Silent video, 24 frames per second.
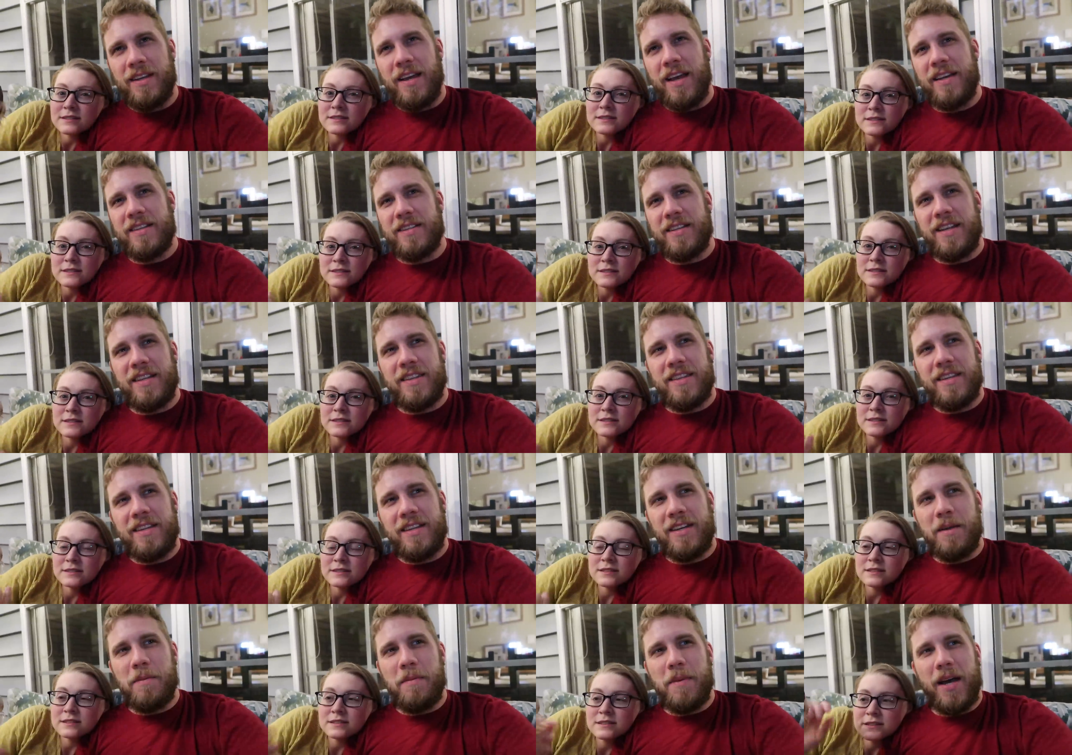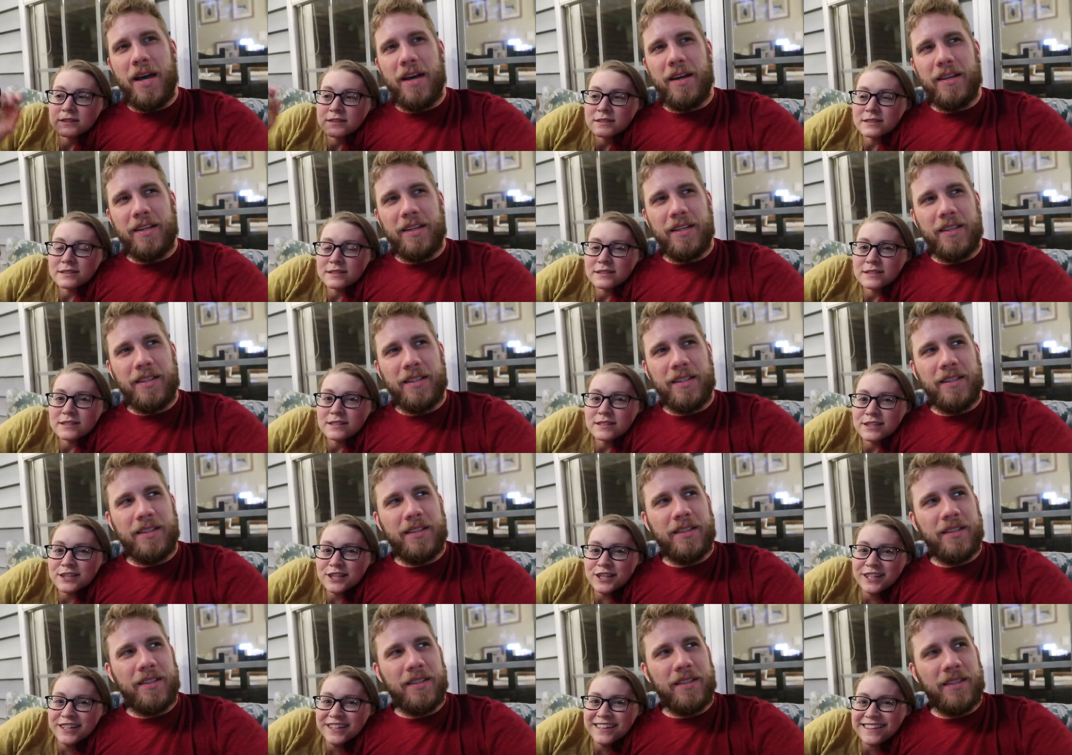Speaker 1: as I think about it,
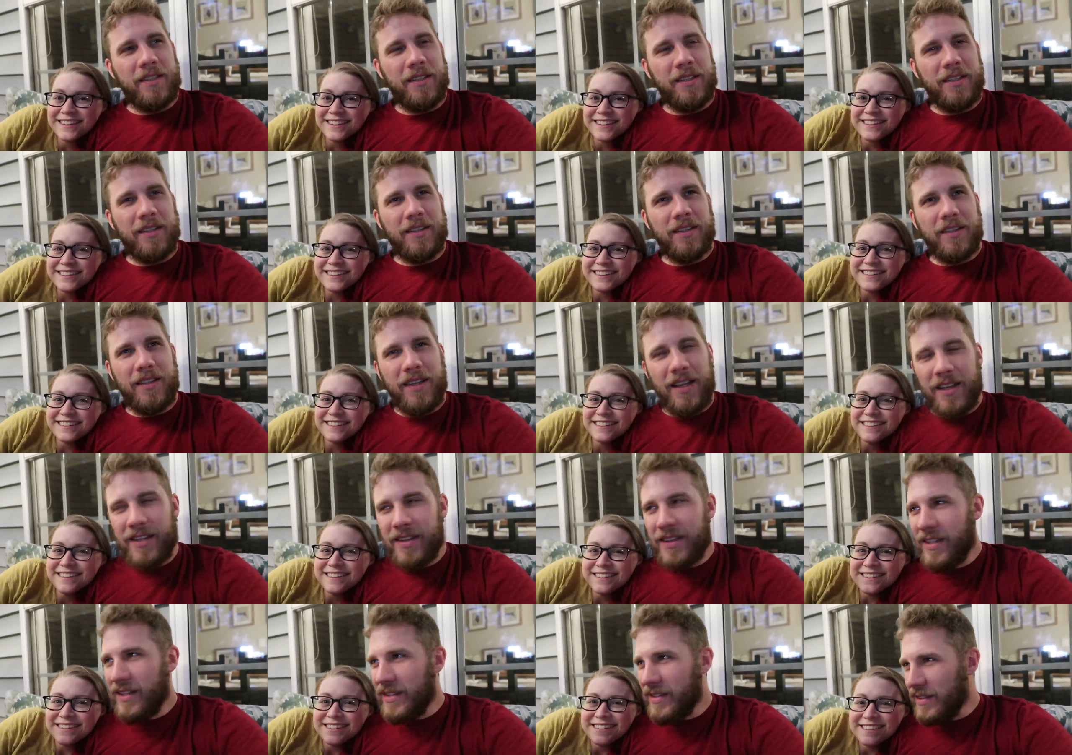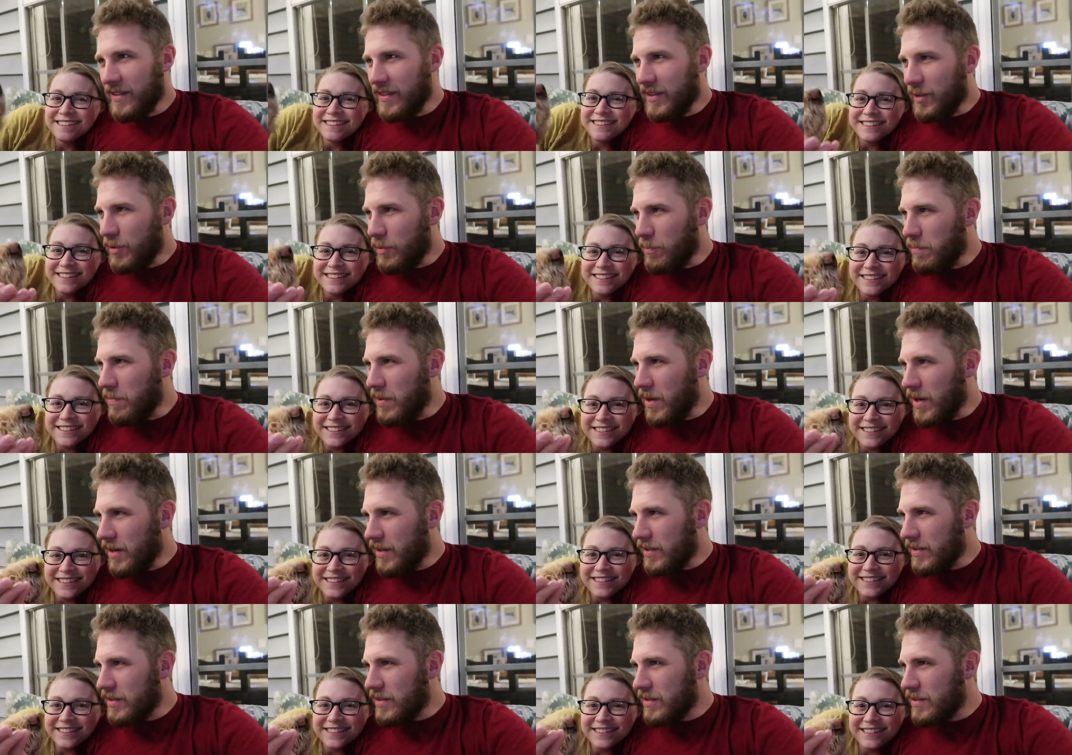like these little
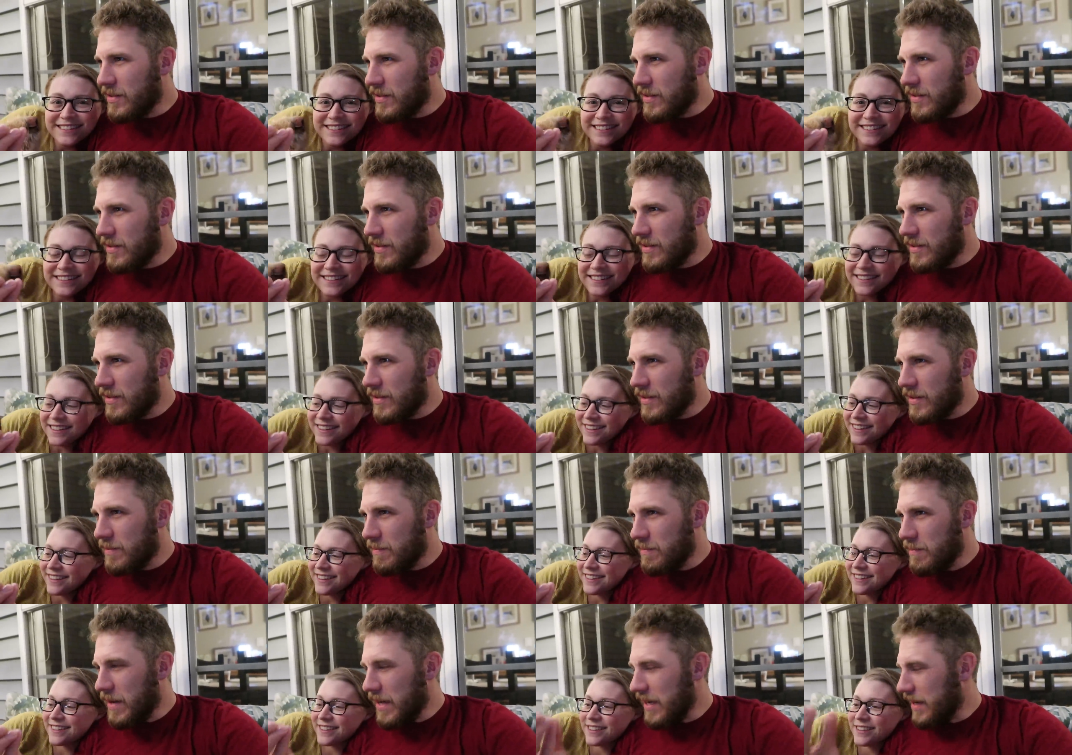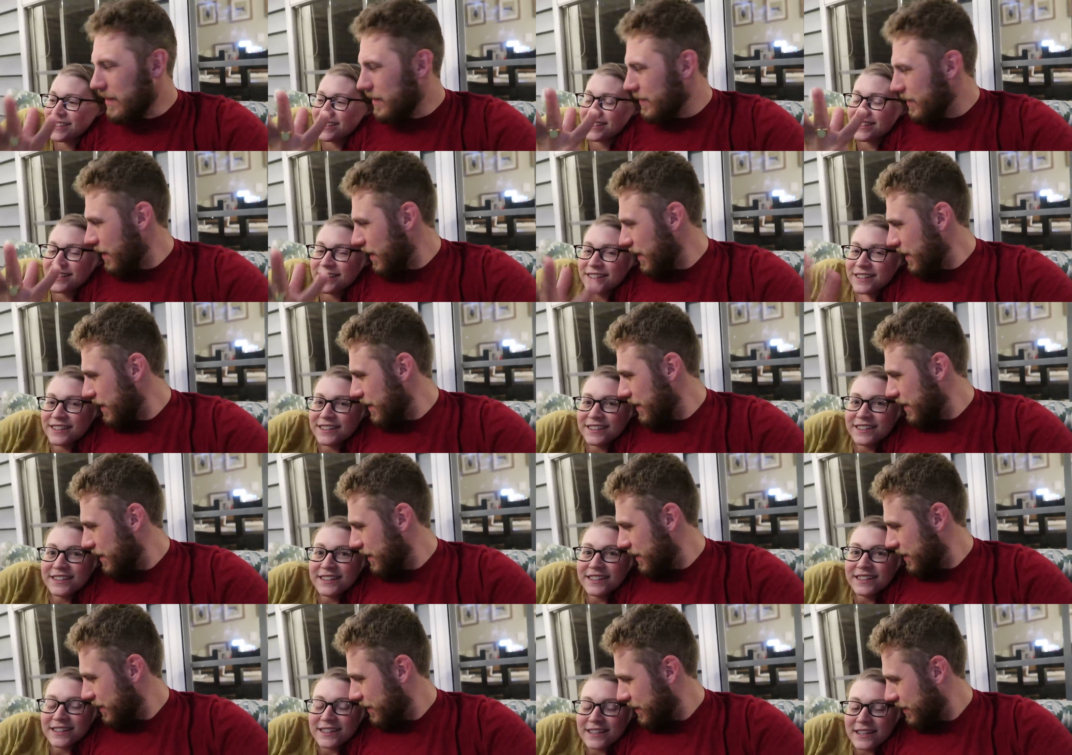bugs make a light.
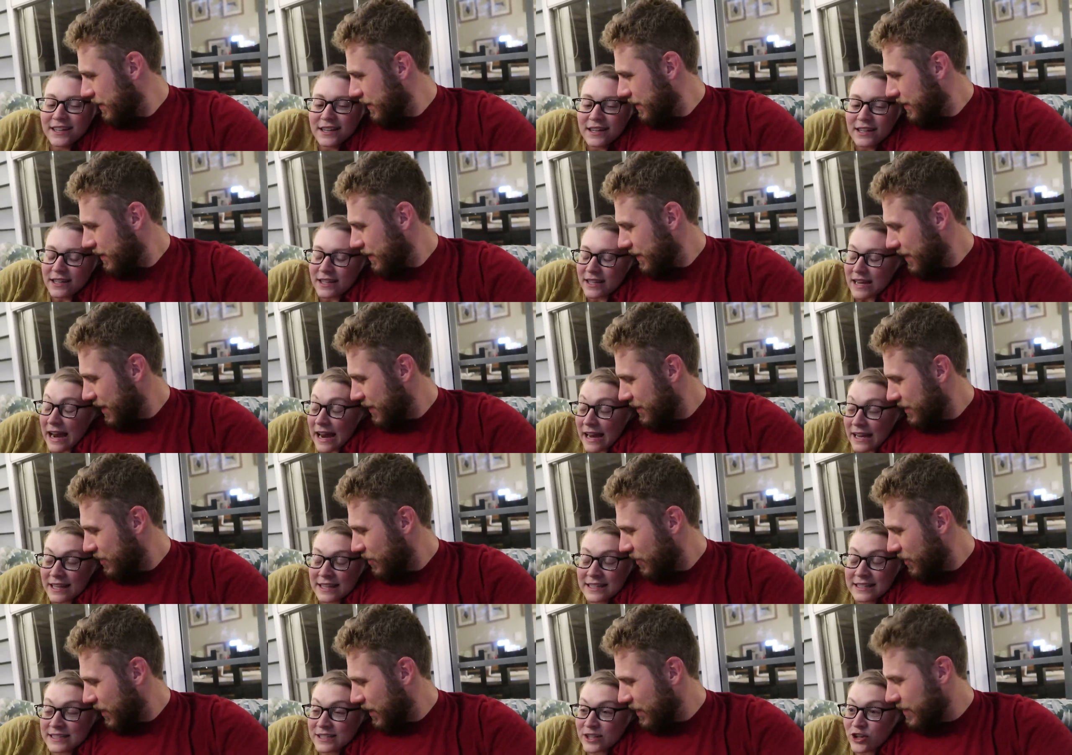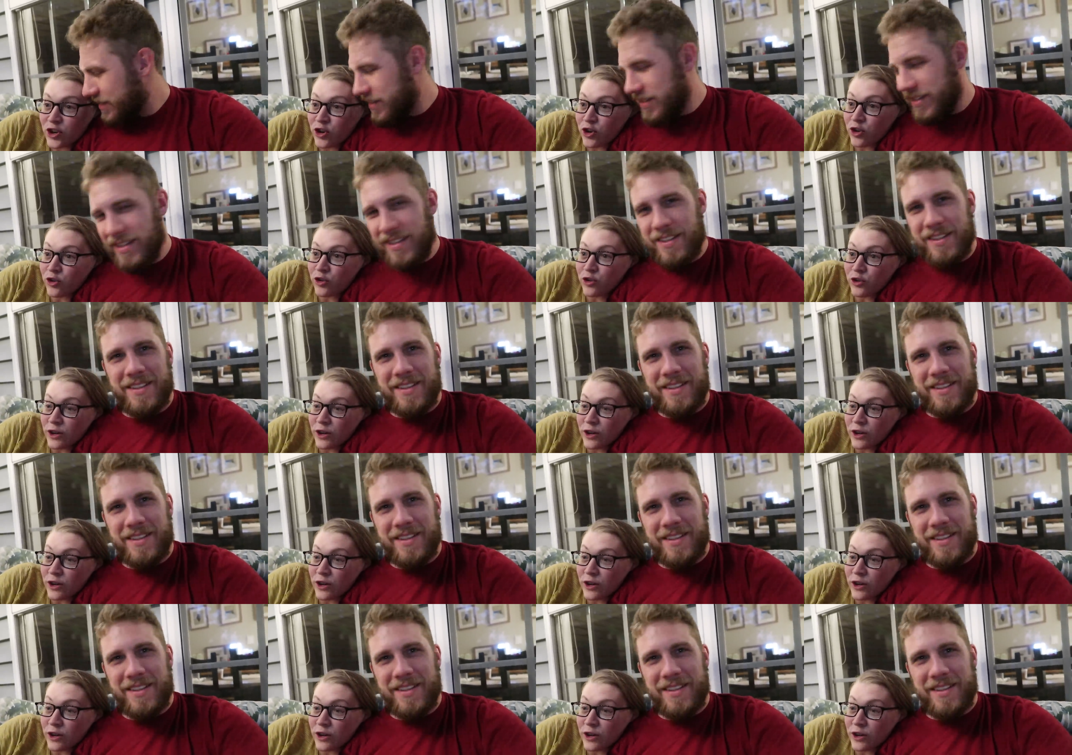
Speaker 2: That's crazy. It's